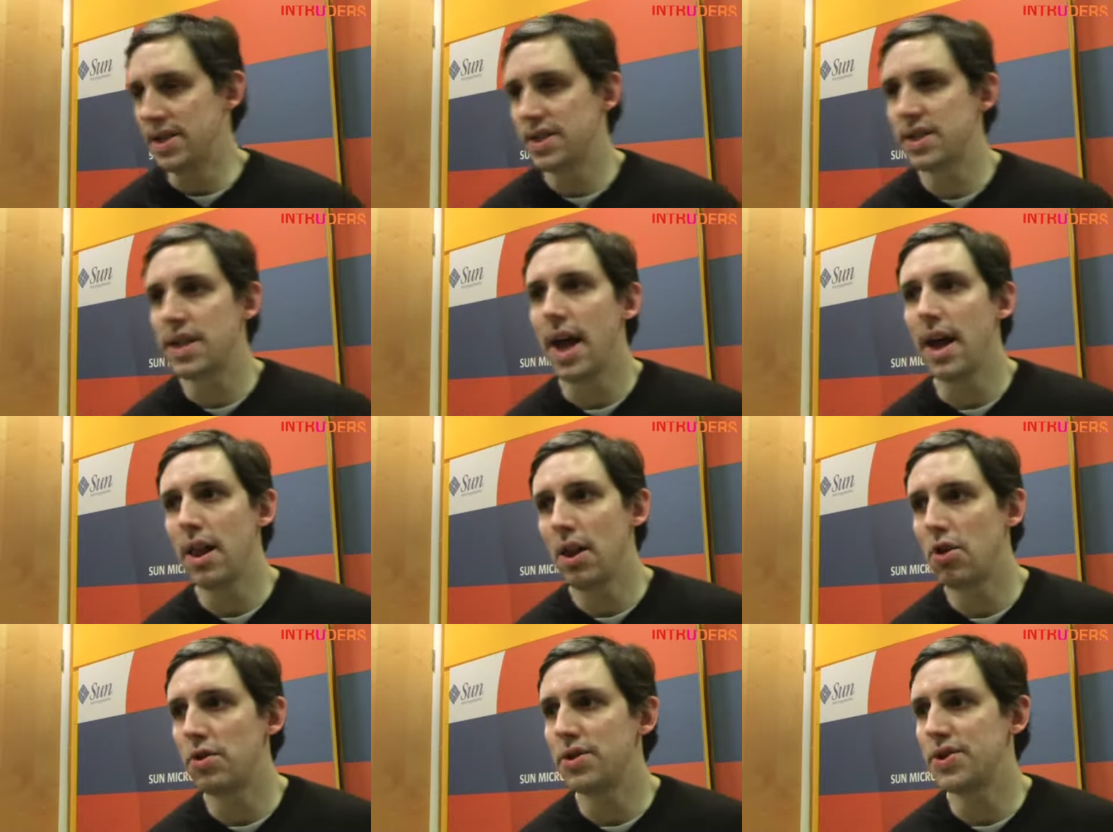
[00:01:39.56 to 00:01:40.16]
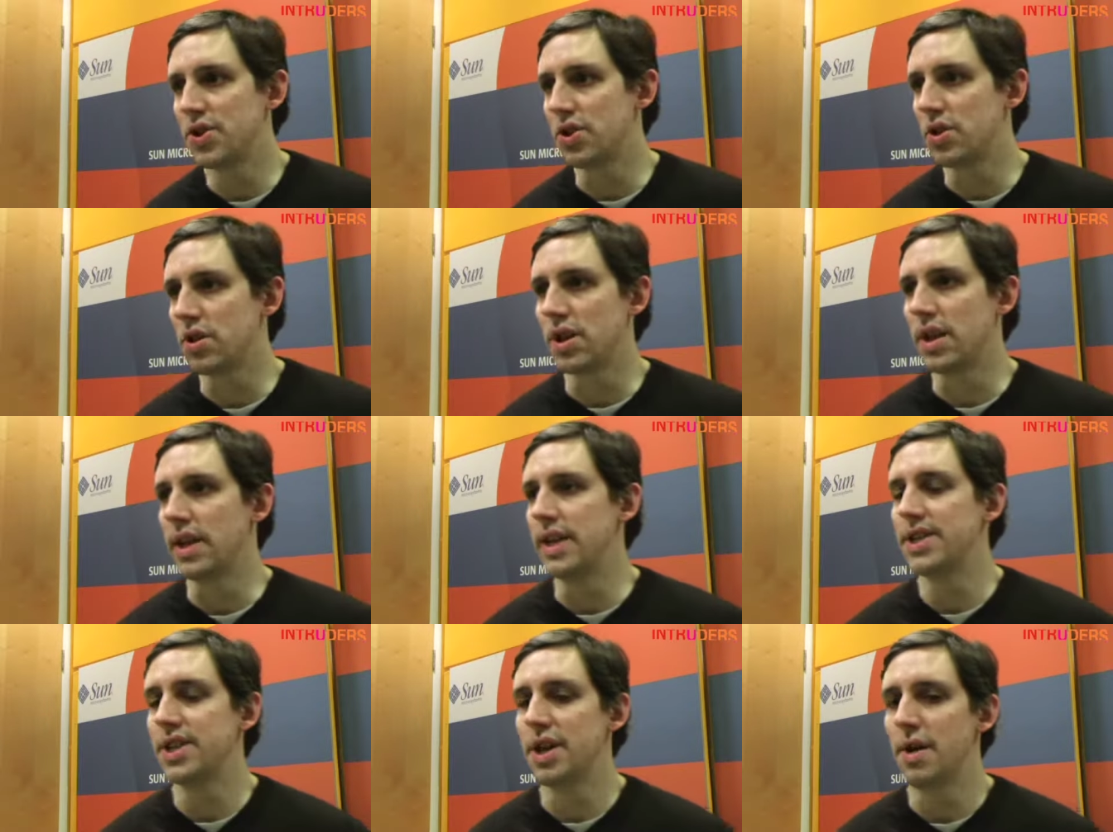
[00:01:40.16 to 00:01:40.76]
Yeah, scale
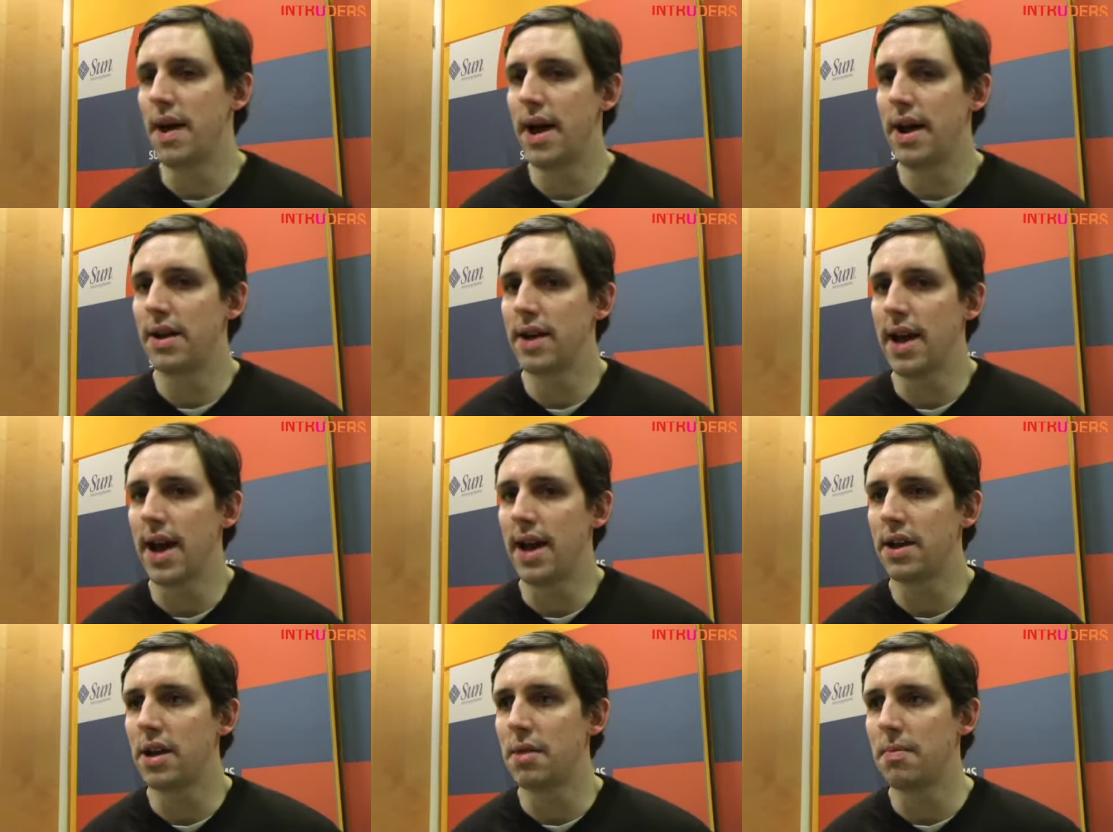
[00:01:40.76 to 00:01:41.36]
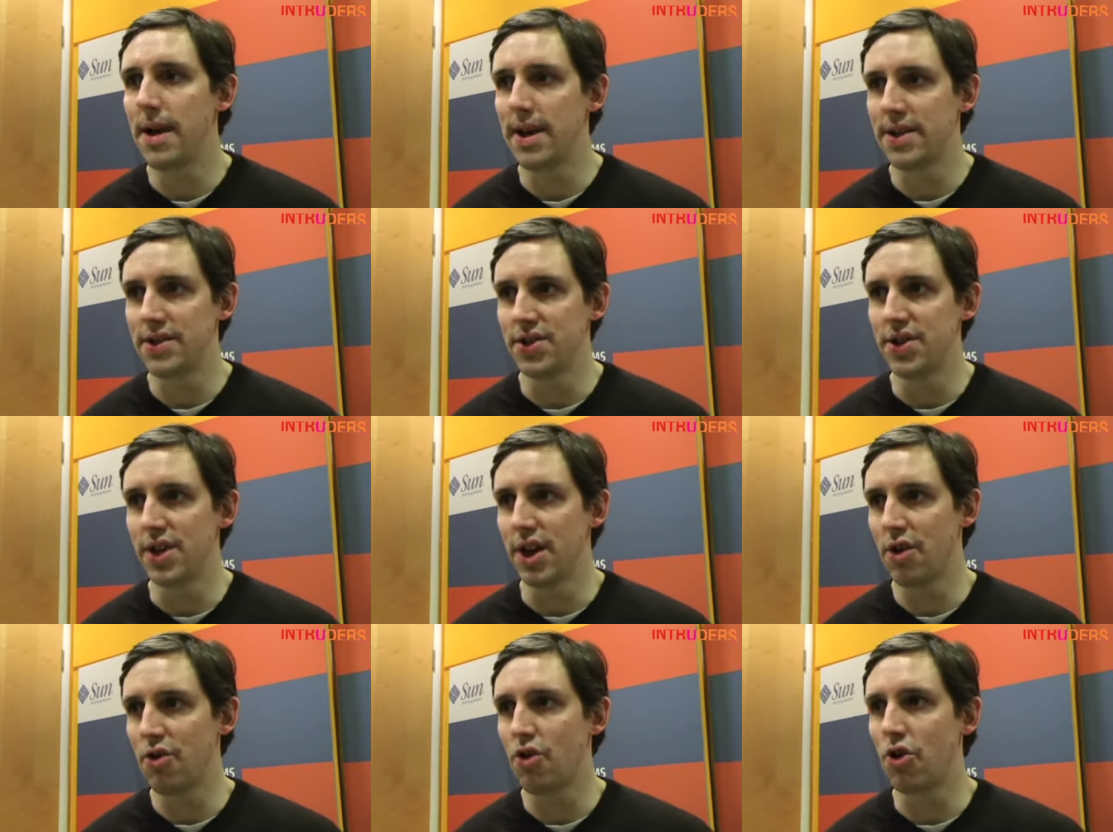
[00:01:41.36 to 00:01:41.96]
horizontally, so add
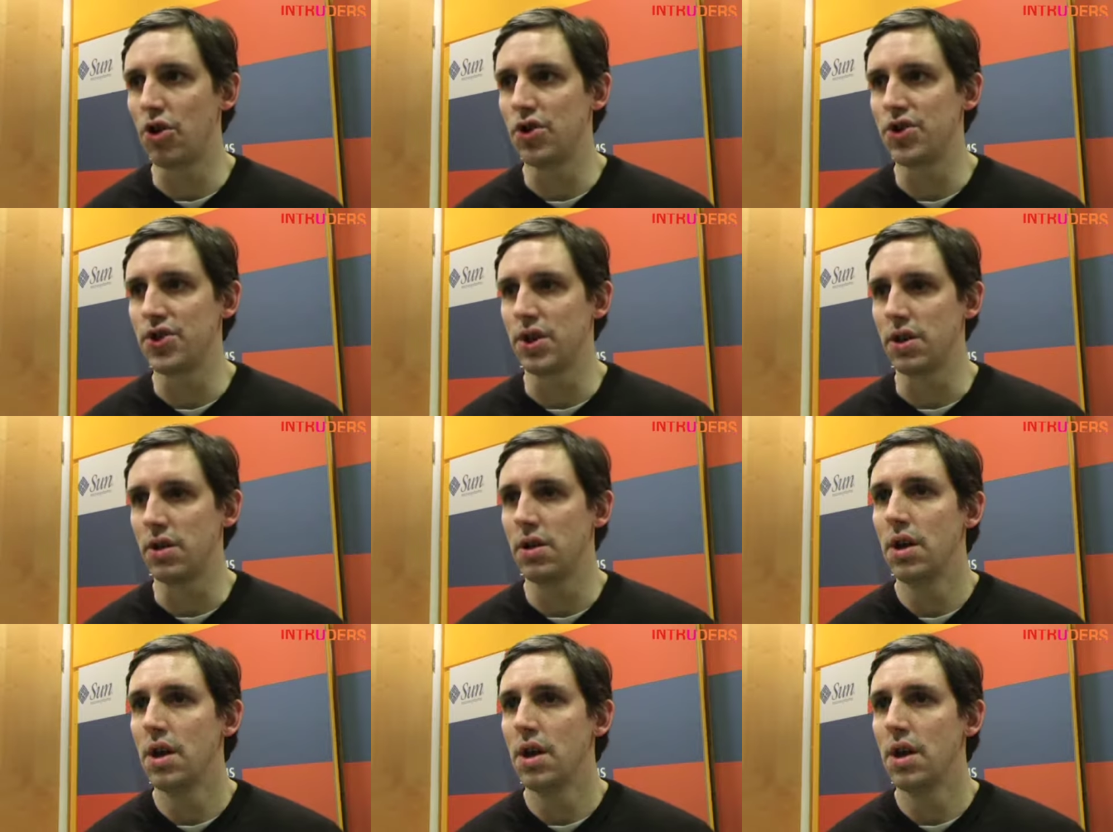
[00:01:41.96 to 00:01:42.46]
capacity across